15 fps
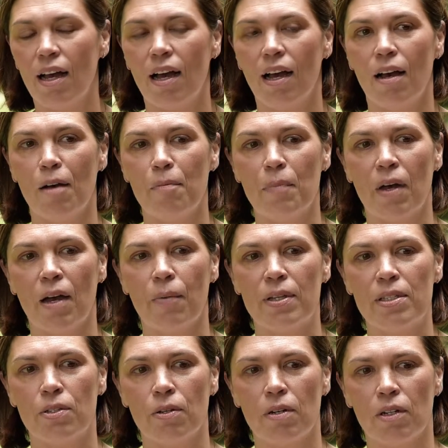I
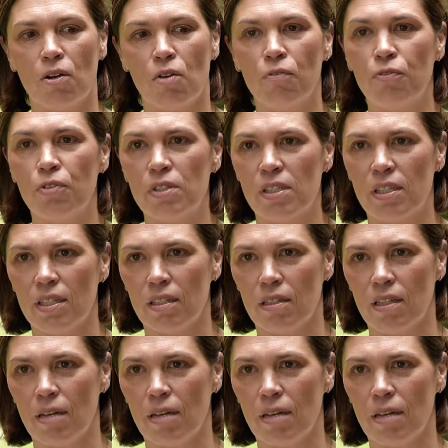went to a conference in